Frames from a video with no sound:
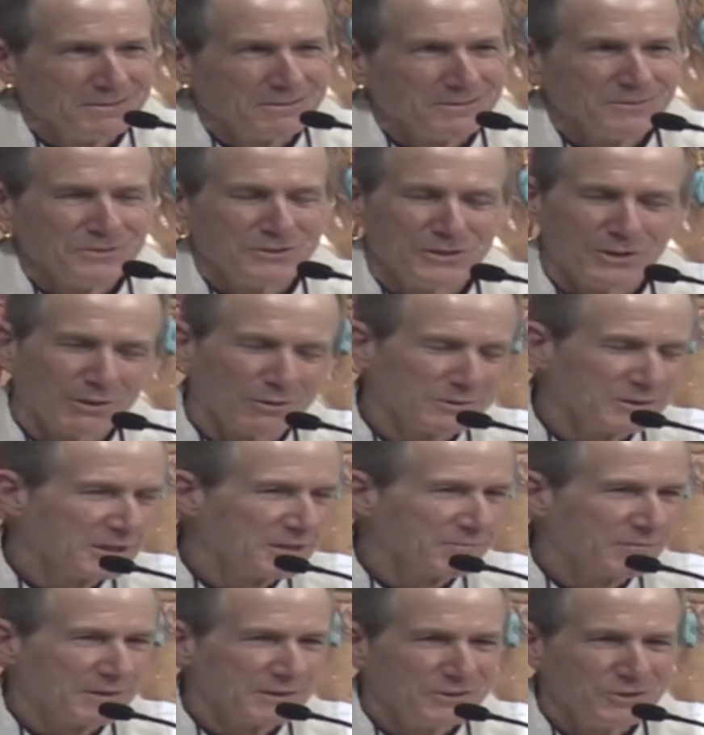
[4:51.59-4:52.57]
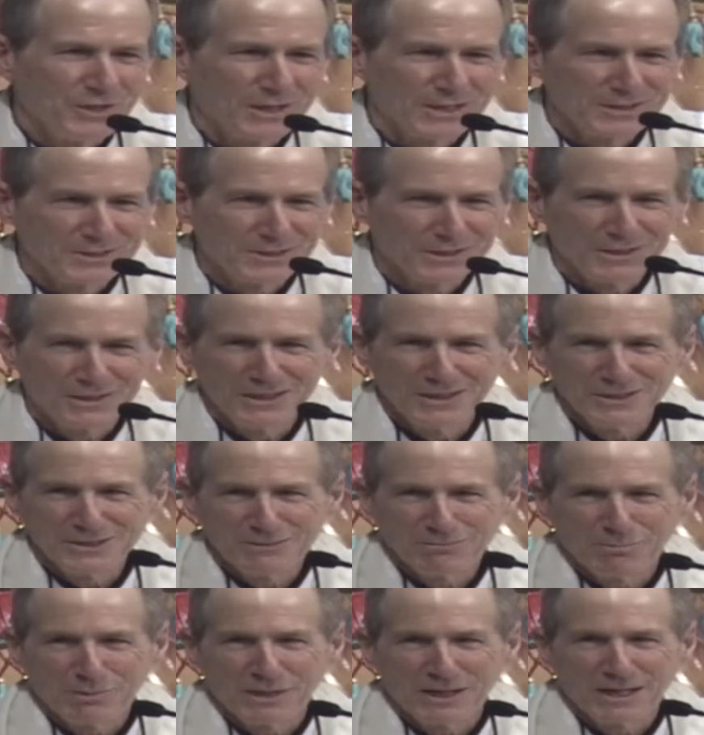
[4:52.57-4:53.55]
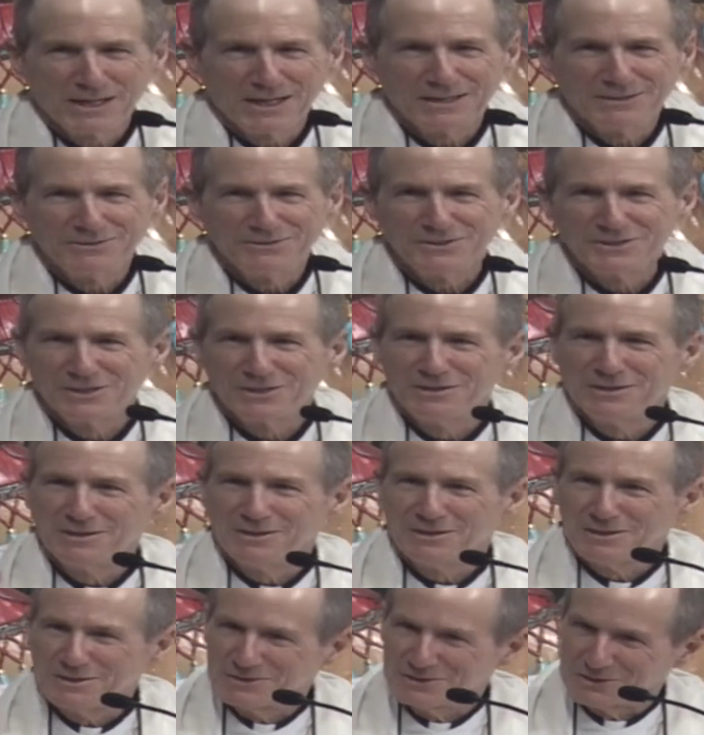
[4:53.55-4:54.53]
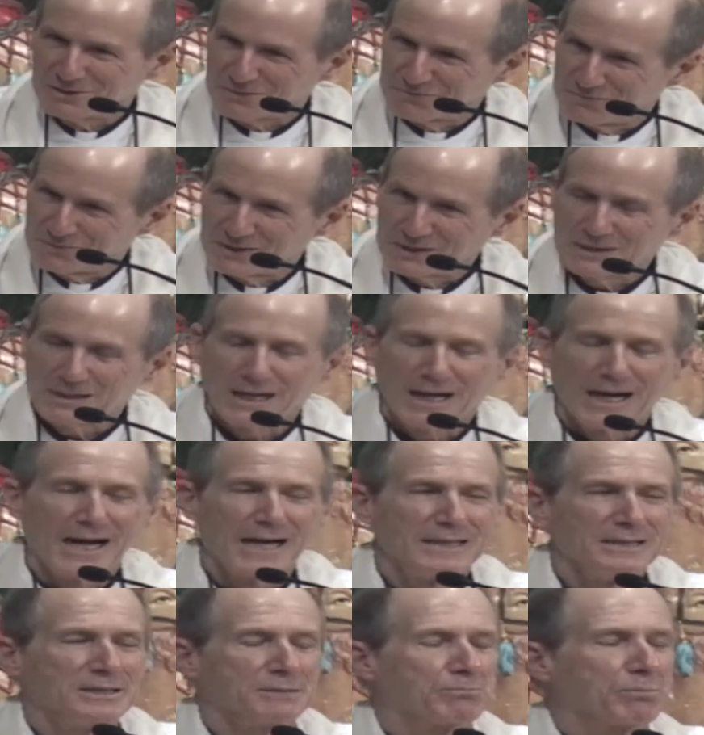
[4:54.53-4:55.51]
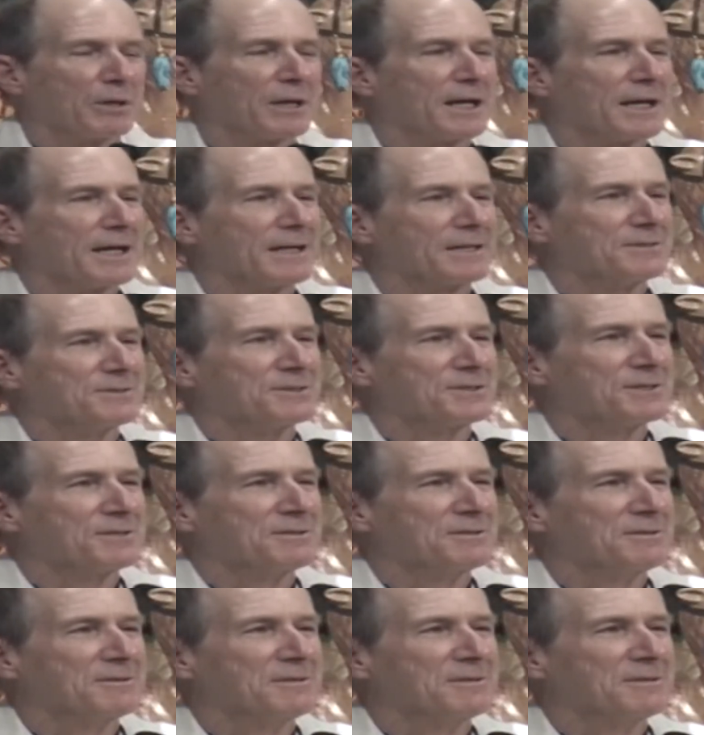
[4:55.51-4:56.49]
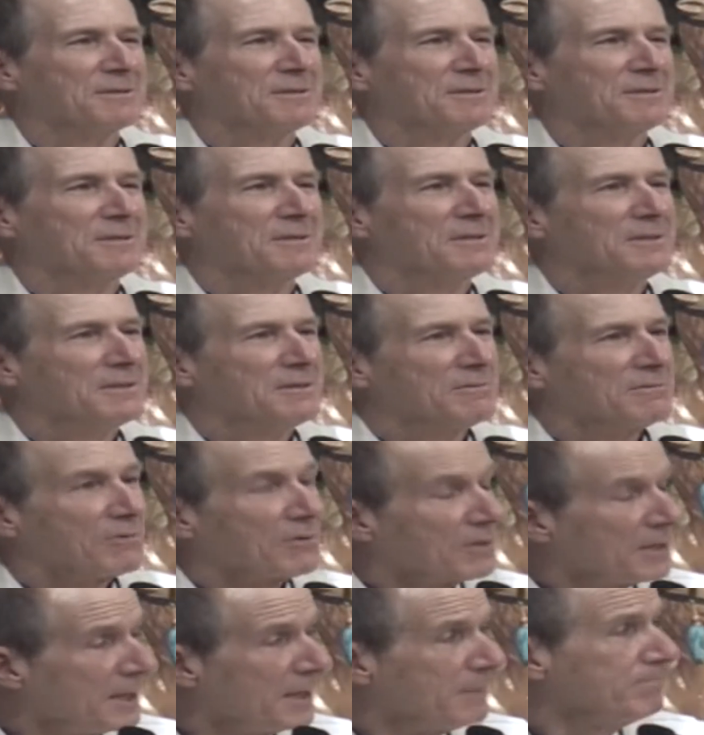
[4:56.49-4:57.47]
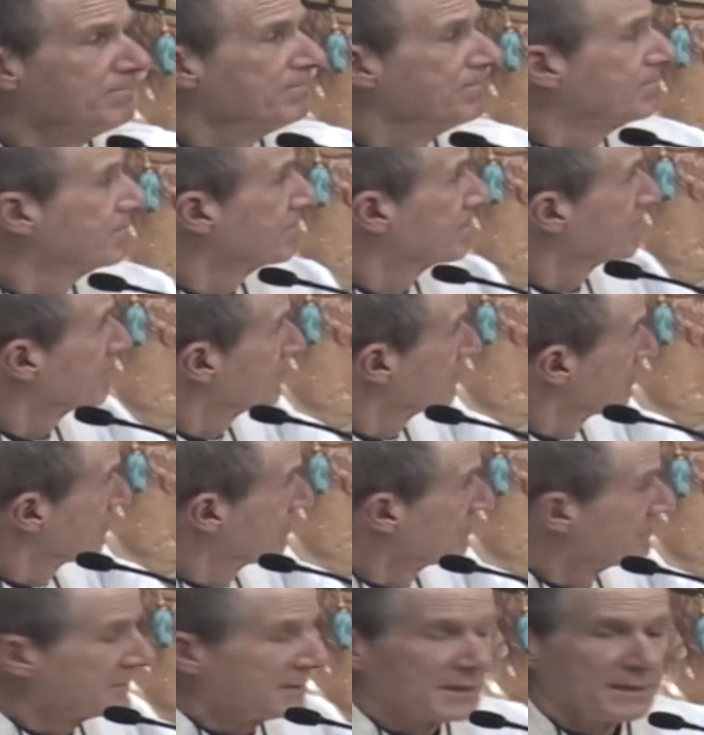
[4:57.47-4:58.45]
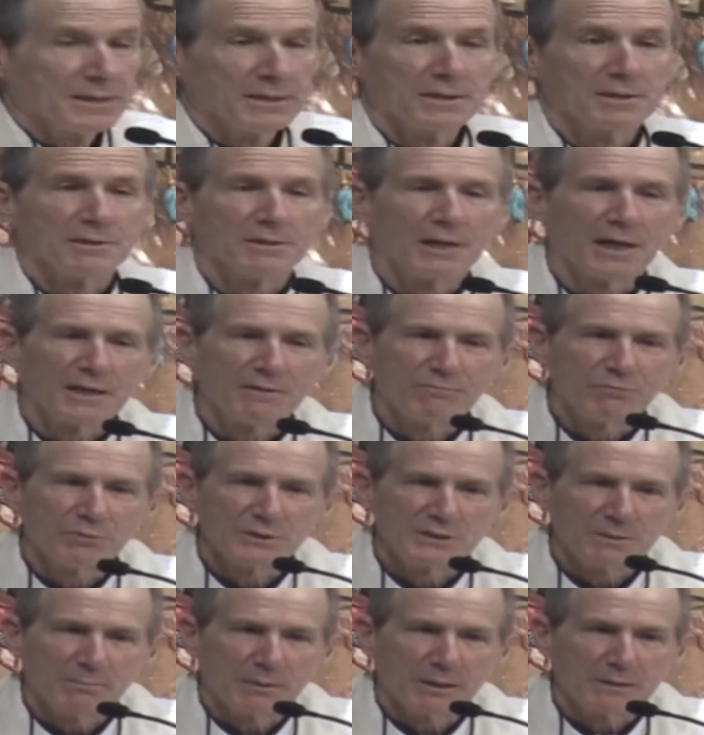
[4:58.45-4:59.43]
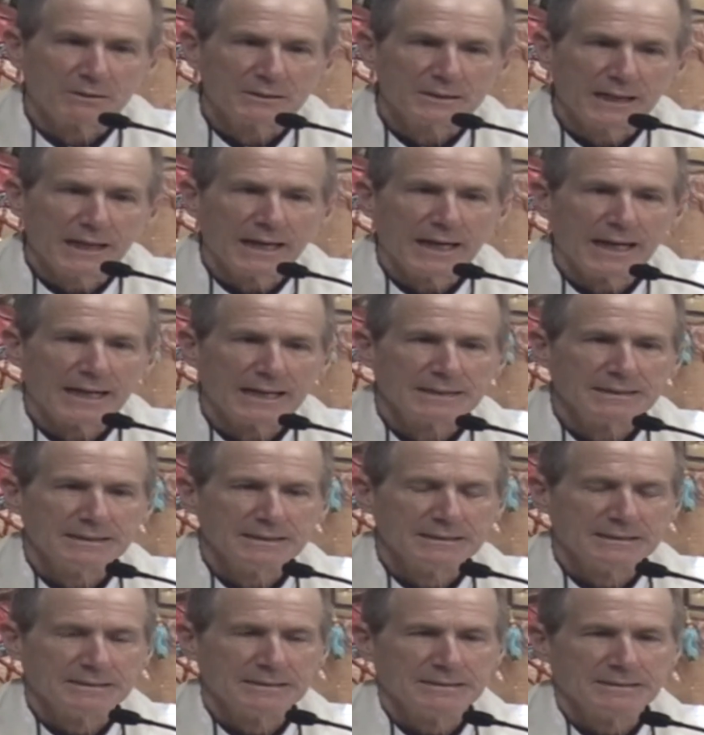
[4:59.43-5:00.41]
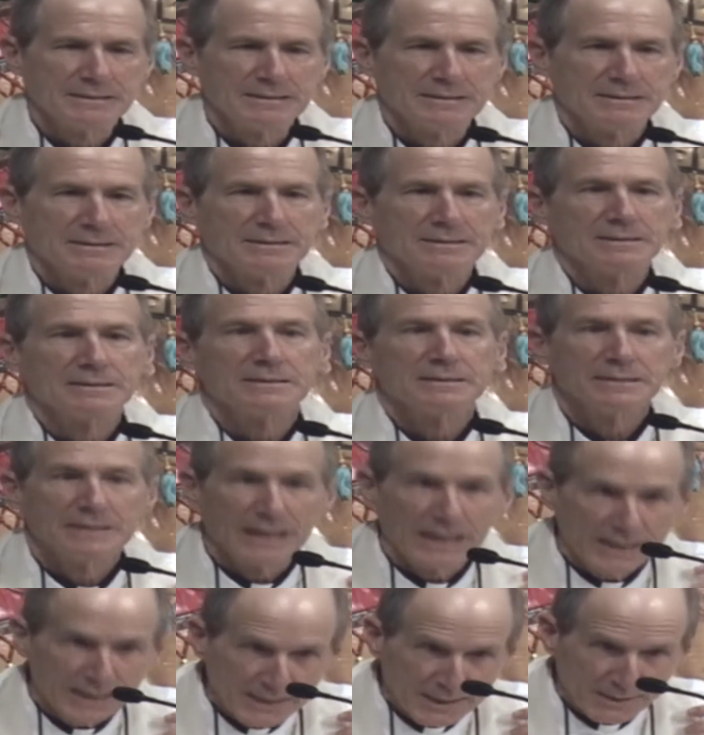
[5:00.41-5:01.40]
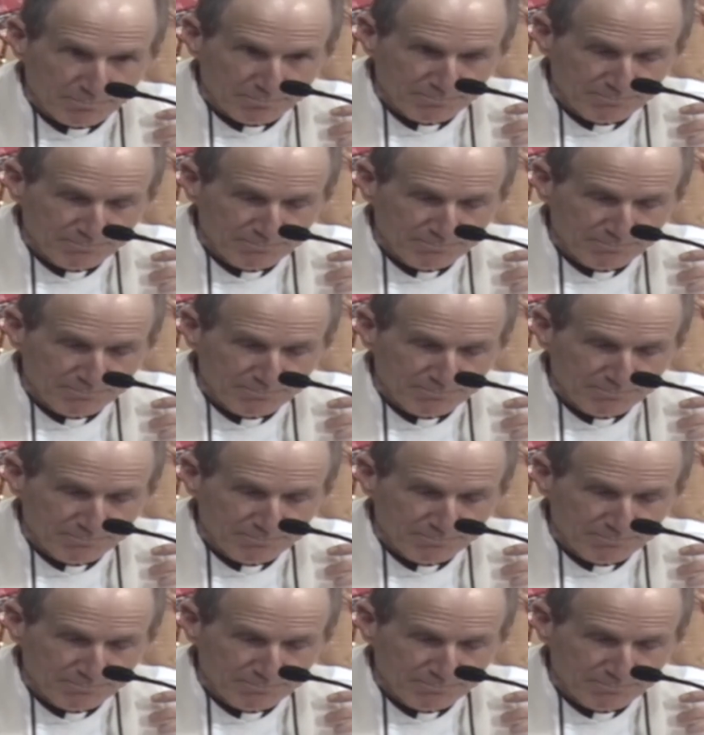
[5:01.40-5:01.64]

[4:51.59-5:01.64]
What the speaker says: Joseph adjusted his plans to fit God's plans. For him, life was about God, not him.